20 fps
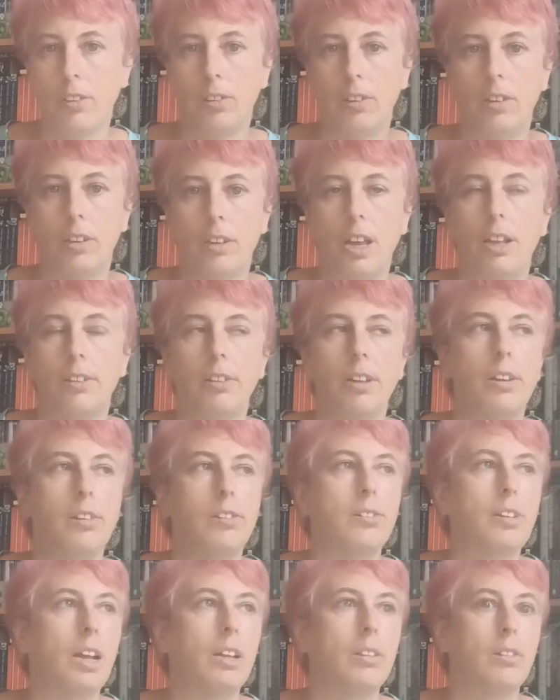candidates
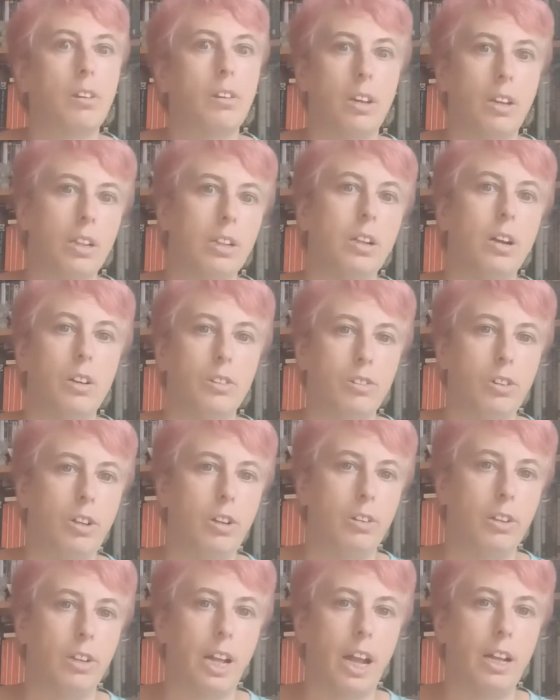standing largely
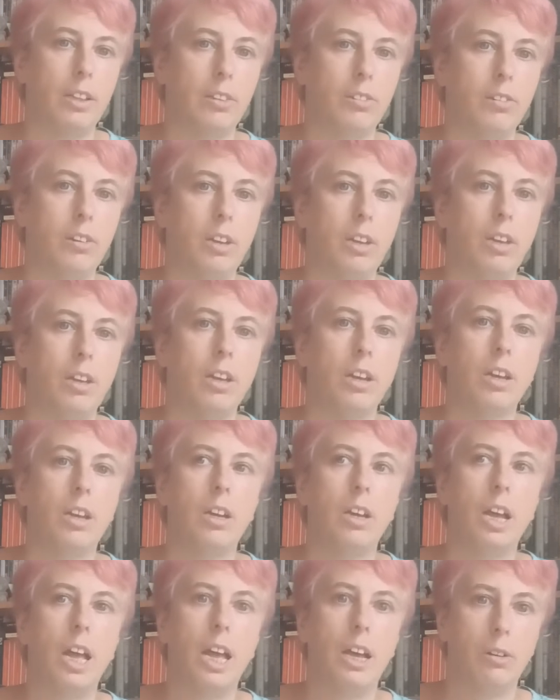on an
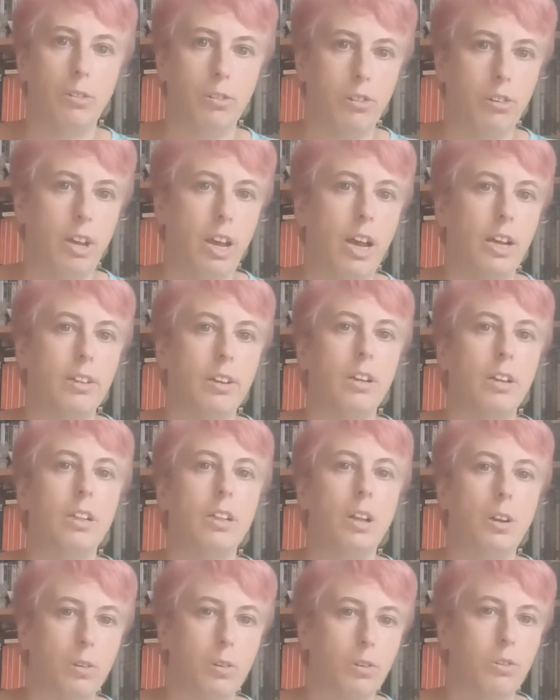anti-LTN
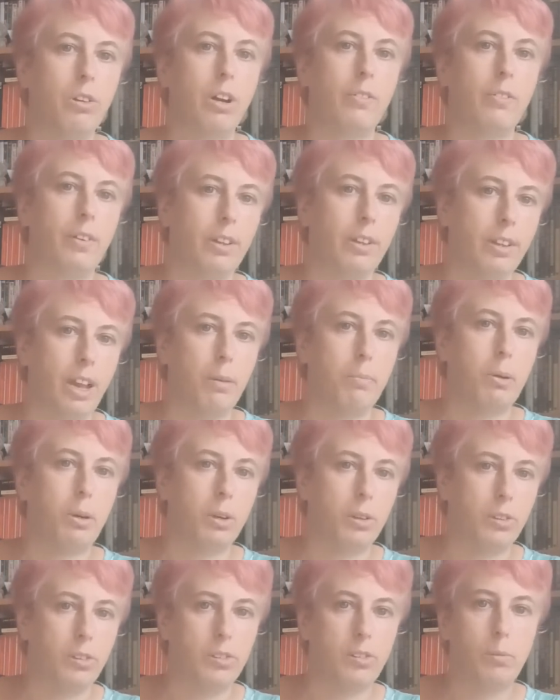local traffic
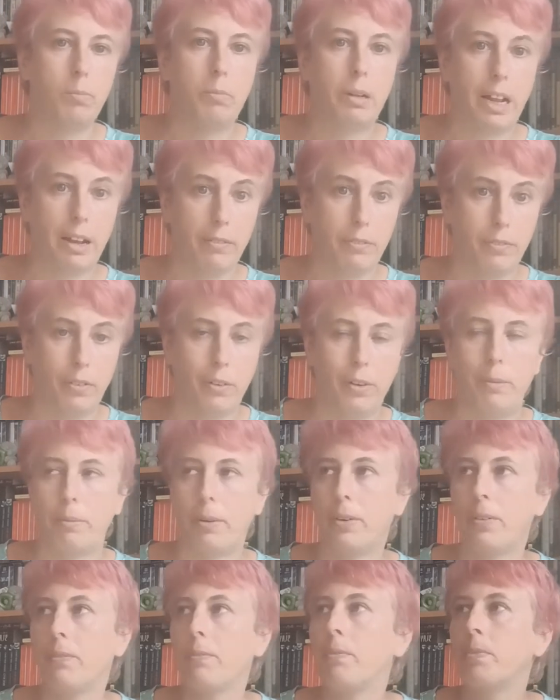neighbourhoods
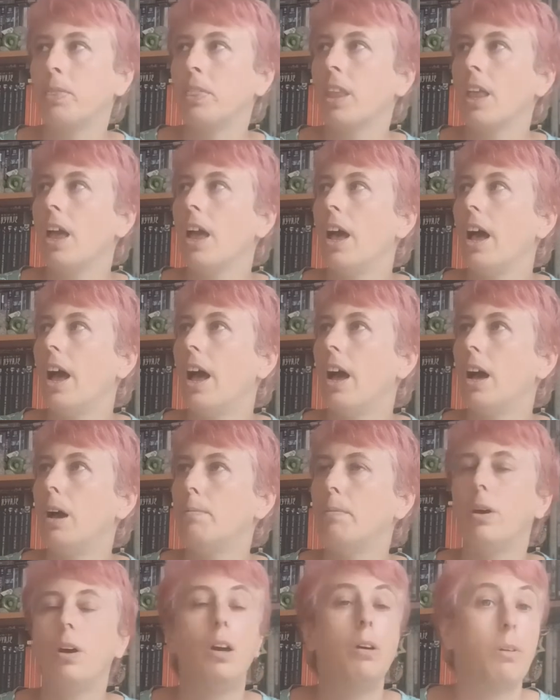platform,
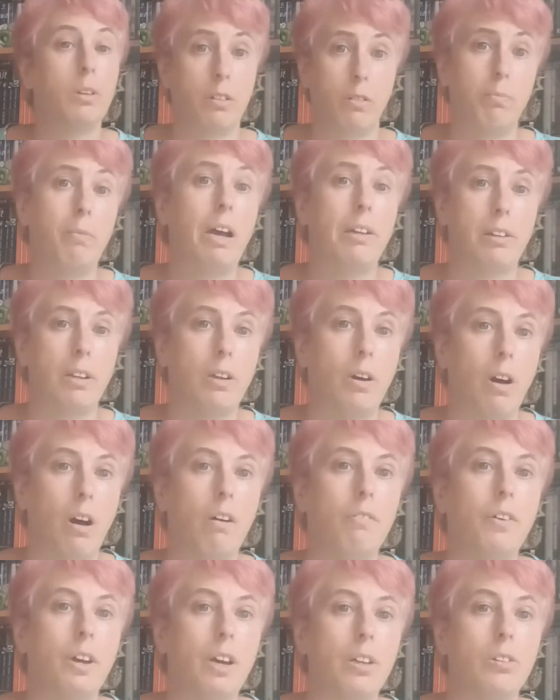who would have made a lot
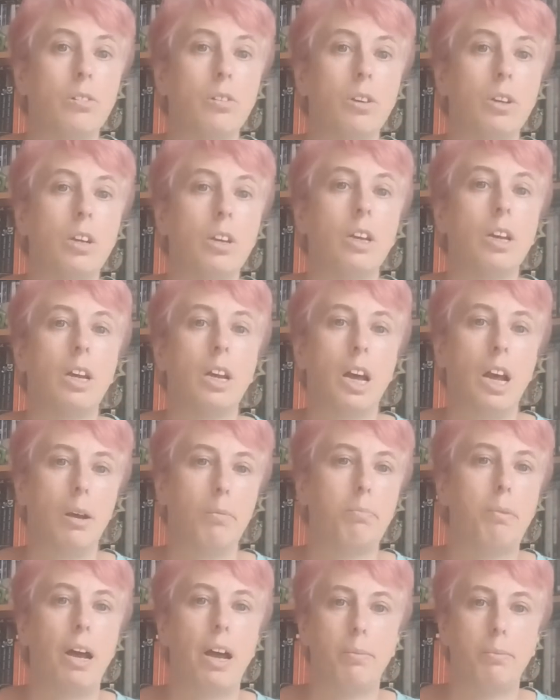of it,
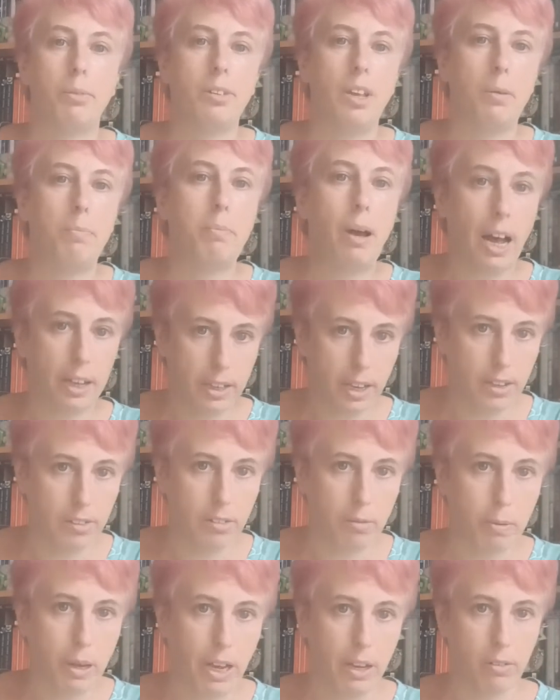and perhaps they panicked
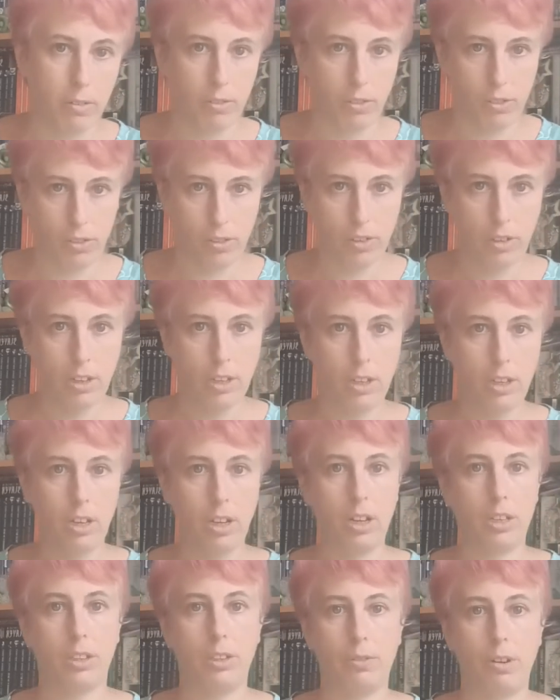about
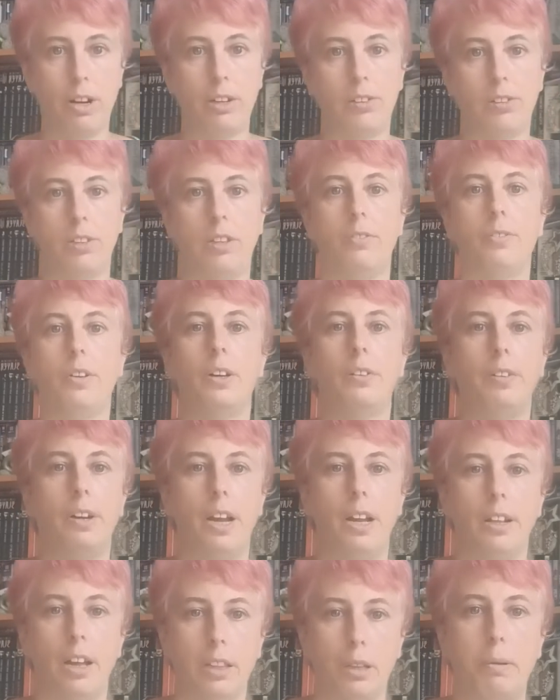a threat to the vote
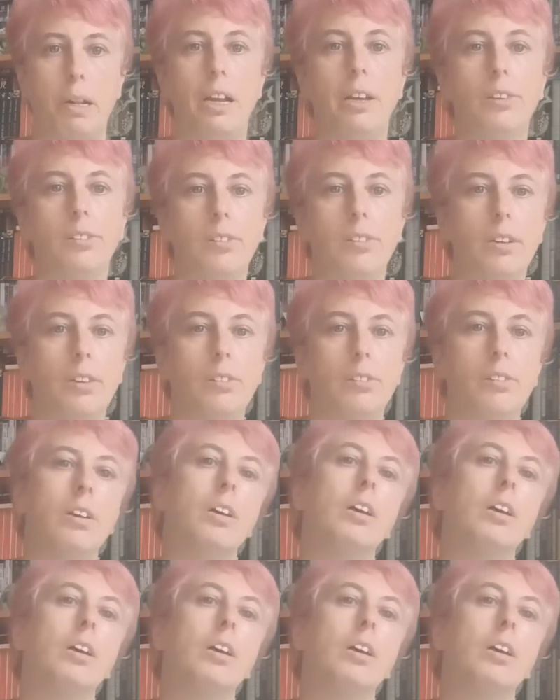in other places,